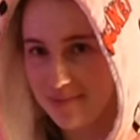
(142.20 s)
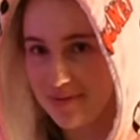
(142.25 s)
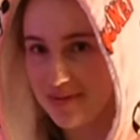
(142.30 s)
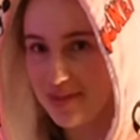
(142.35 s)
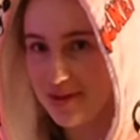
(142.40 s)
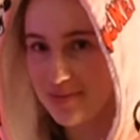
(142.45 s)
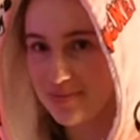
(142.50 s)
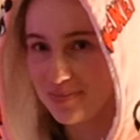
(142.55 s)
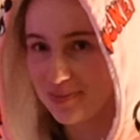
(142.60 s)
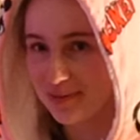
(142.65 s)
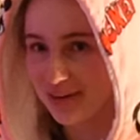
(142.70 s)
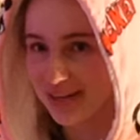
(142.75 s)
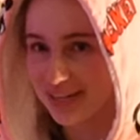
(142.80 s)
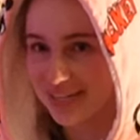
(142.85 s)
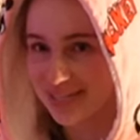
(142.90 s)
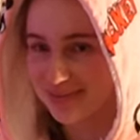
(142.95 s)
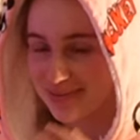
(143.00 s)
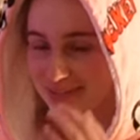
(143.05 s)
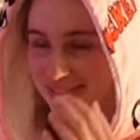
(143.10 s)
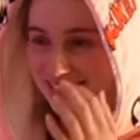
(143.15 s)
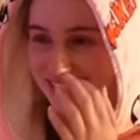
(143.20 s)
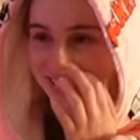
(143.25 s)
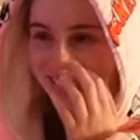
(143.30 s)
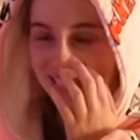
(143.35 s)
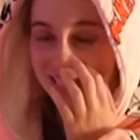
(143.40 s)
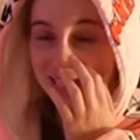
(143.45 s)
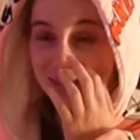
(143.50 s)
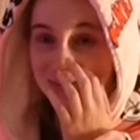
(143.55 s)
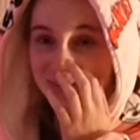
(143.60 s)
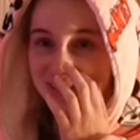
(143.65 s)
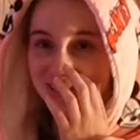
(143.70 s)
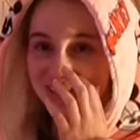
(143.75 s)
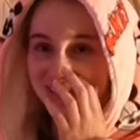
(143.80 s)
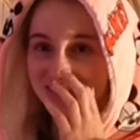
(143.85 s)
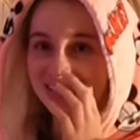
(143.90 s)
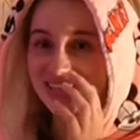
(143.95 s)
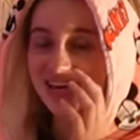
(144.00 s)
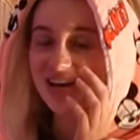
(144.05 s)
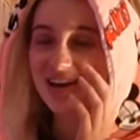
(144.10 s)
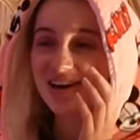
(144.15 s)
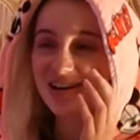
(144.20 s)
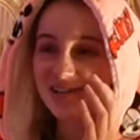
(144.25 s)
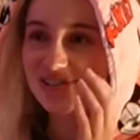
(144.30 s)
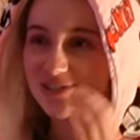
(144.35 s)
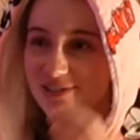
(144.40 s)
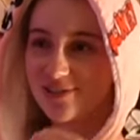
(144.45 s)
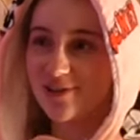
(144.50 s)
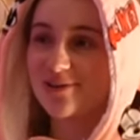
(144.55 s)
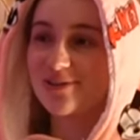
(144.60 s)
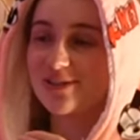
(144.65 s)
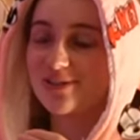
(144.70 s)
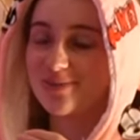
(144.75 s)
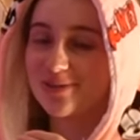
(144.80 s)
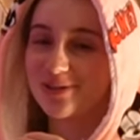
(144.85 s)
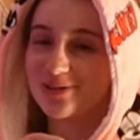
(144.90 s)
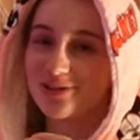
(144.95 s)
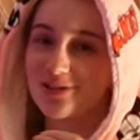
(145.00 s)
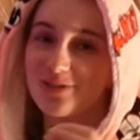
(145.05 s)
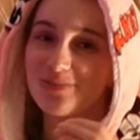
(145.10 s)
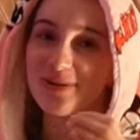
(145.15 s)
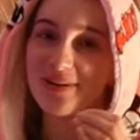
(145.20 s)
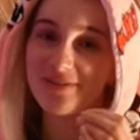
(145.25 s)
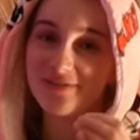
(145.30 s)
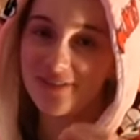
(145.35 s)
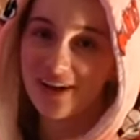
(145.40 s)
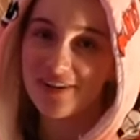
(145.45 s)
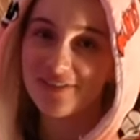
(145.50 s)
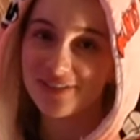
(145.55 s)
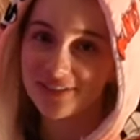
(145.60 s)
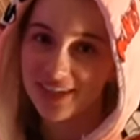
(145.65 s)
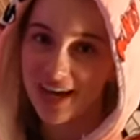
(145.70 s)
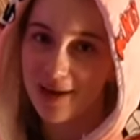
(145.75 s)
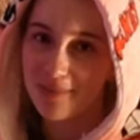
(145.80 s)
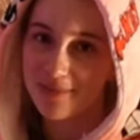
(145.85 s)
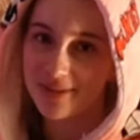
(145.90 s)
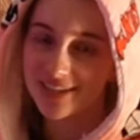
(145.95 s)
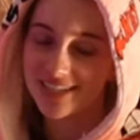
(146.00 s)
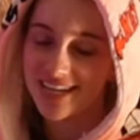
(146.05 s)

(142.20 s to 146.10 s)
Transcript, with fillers: in the mornings with Jesus, which is so special, my favorite time of the